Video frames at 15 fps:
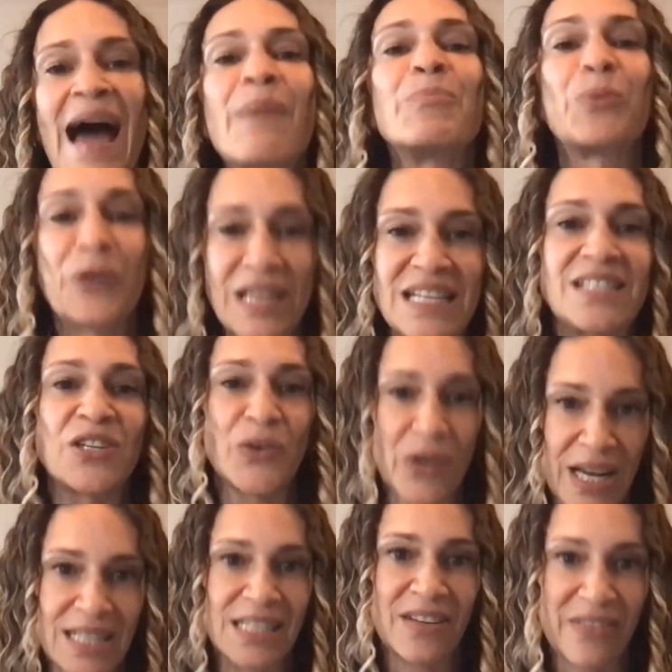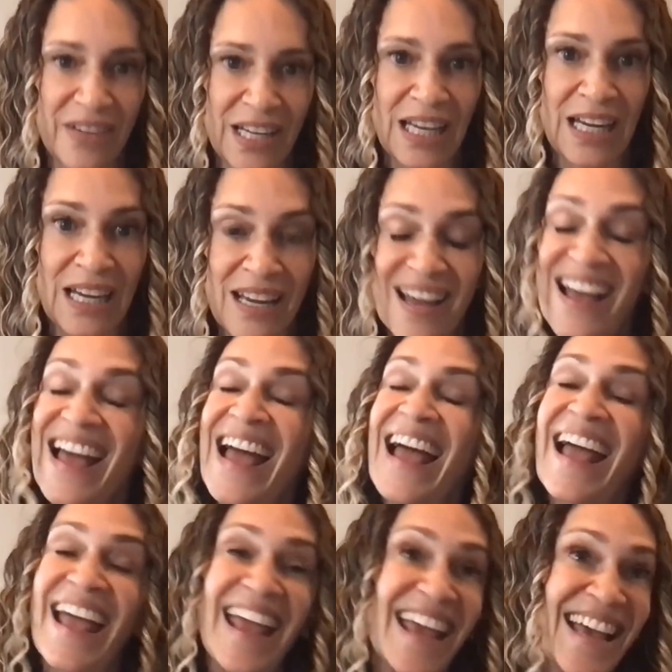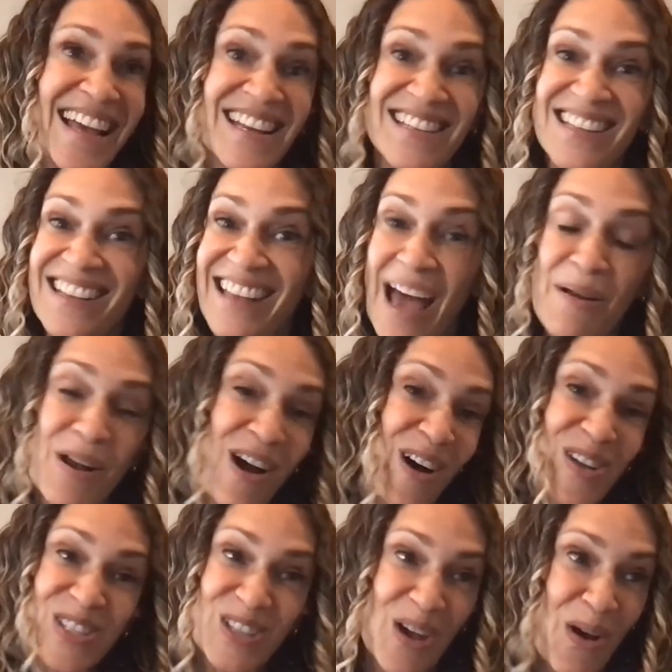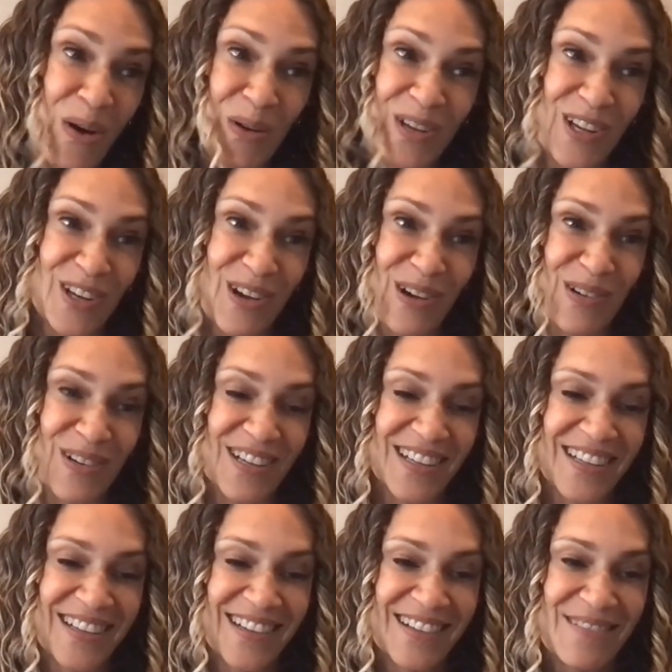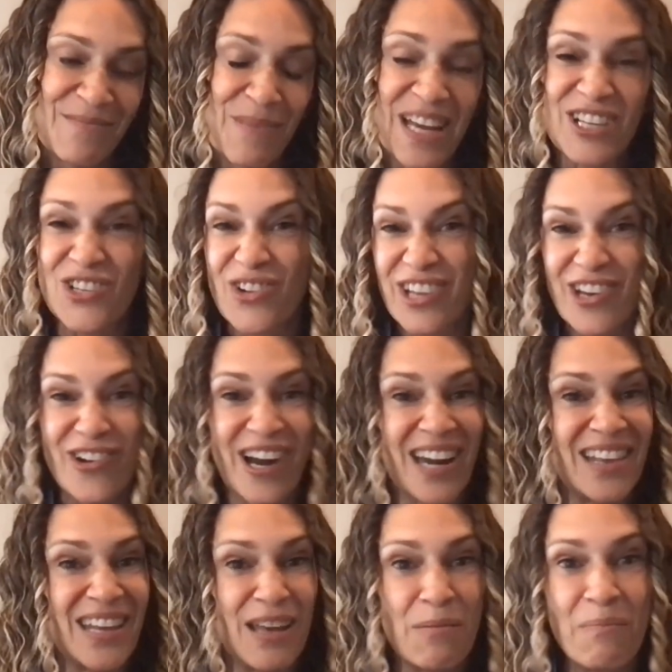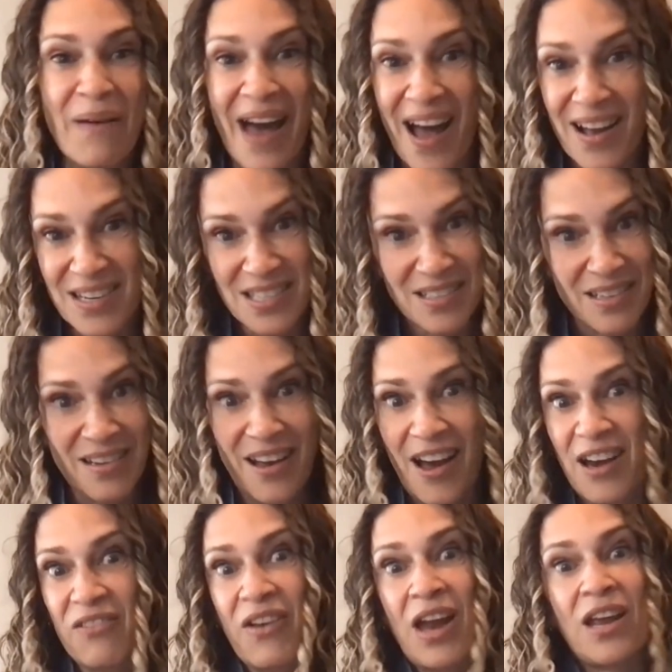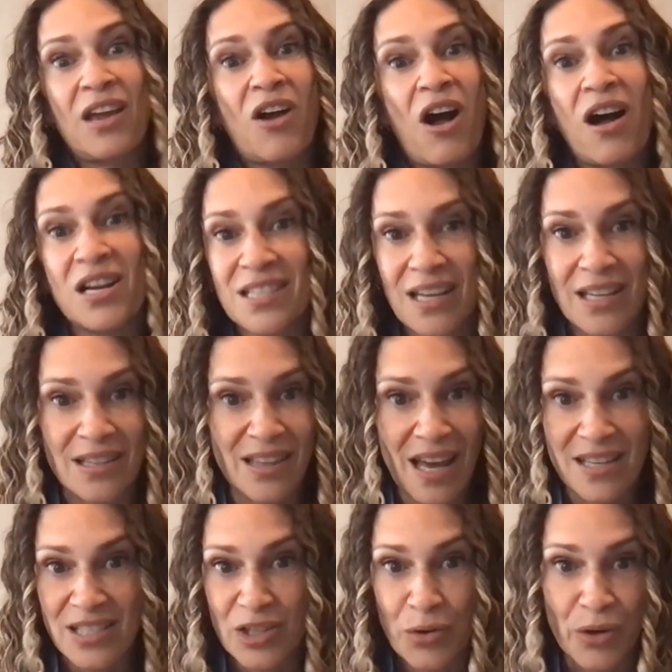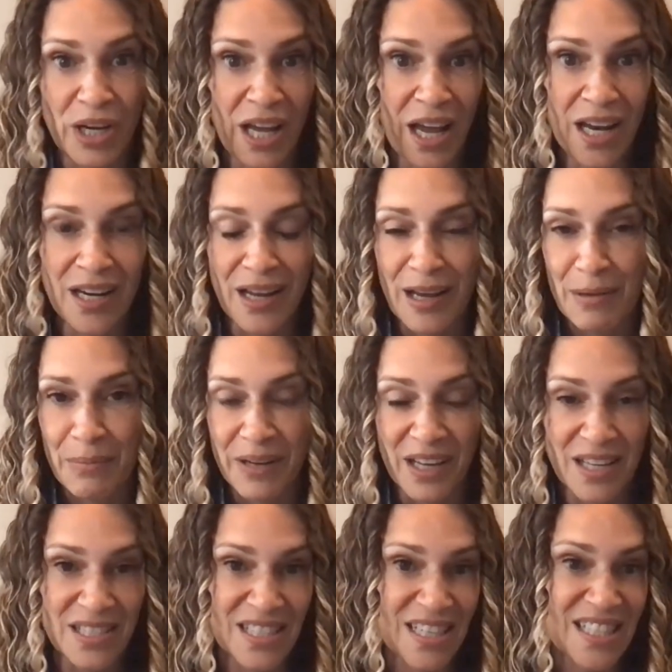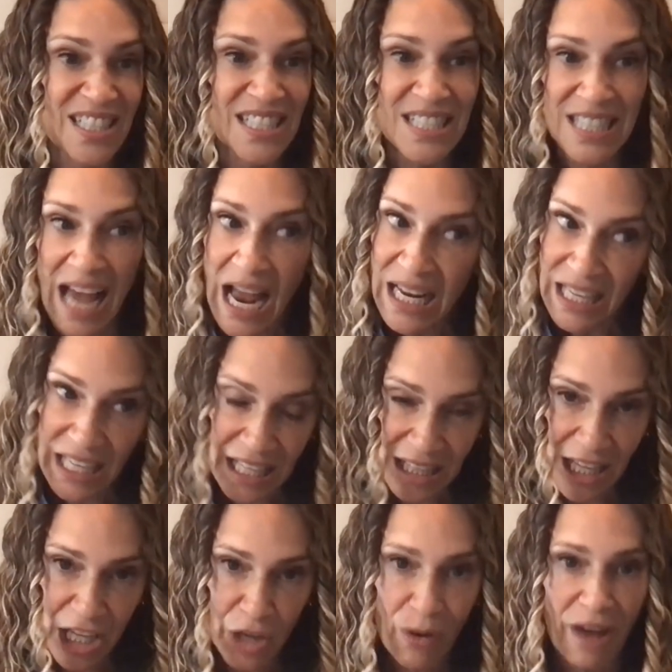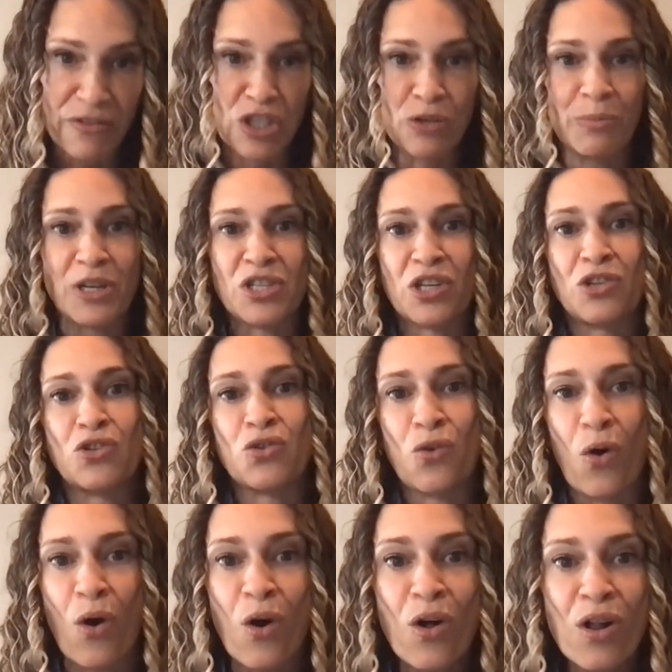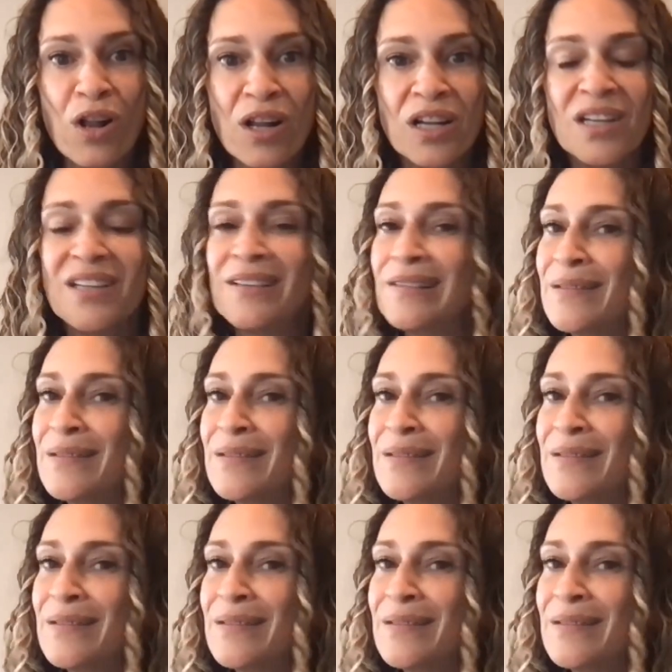That breeds creativity. And that also, you know, makes sure that you're getting the impact out of any content that's created because the second that you have too much control,